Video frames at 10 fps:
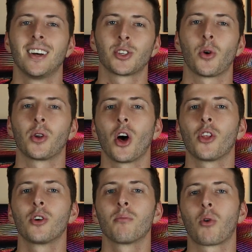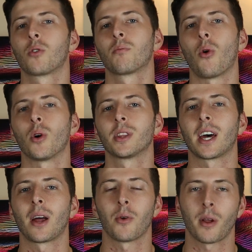So another important point
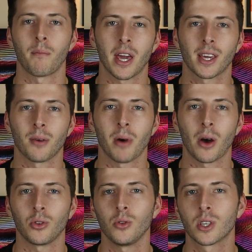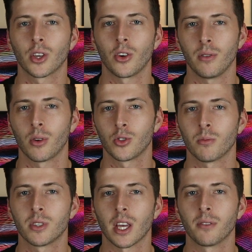that I want to make about using your EVO
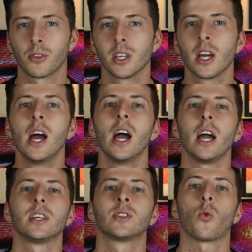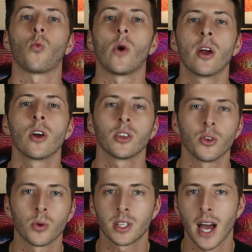Gym safely is where
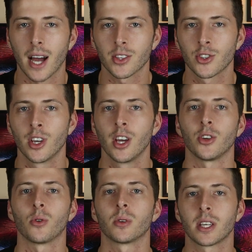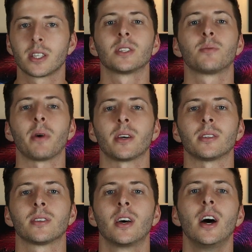you attach your resistance
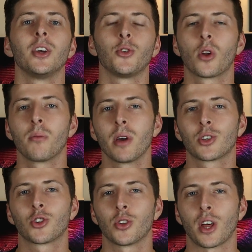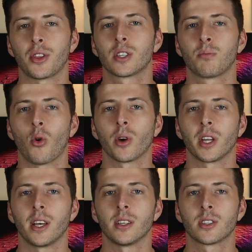bands. You want to make sure that this
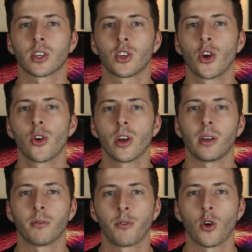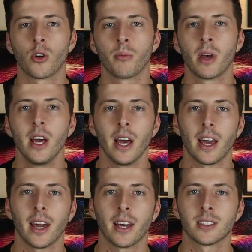point is secure and firm
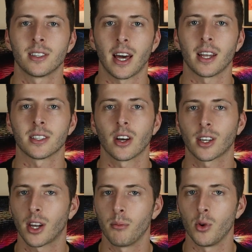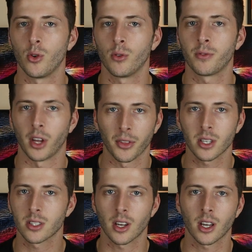and that it's not going to move,
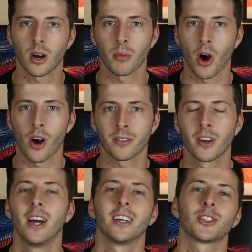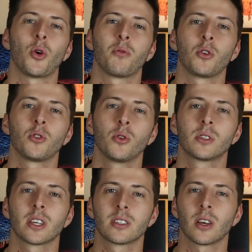nothing's going to come off. So if you're
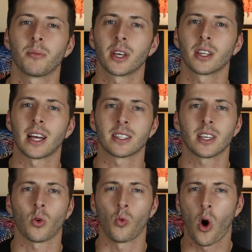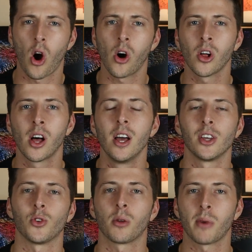using something that's in a wall,
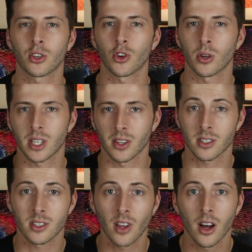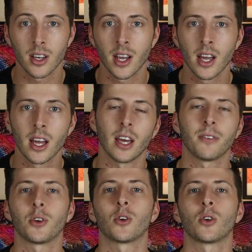you want to make sure it's in the stud.
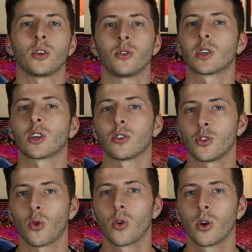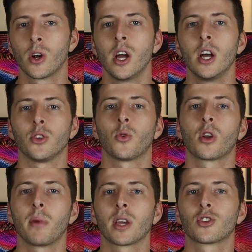If you're using your door, you
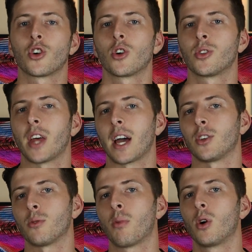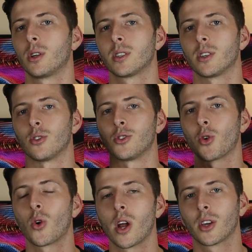want to make sure that you put your
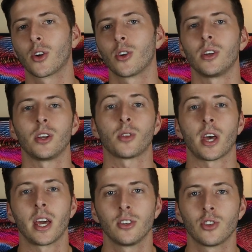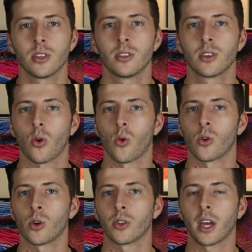door anchor near the hinges
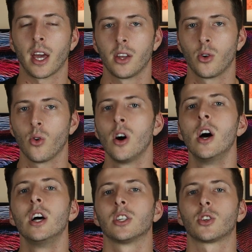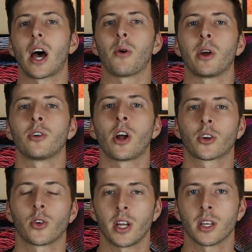or the handle, so that way you're
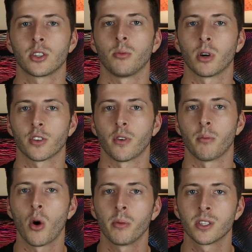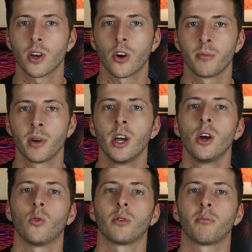not creating too much of a moment arm
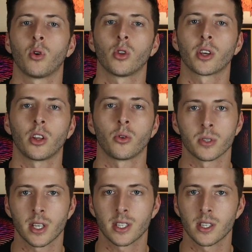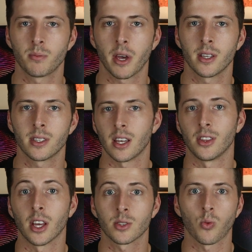when pulling on the resistance bands
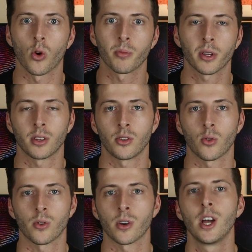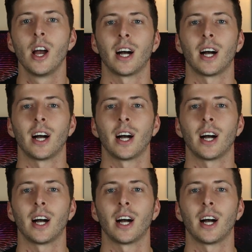and thus warping the door.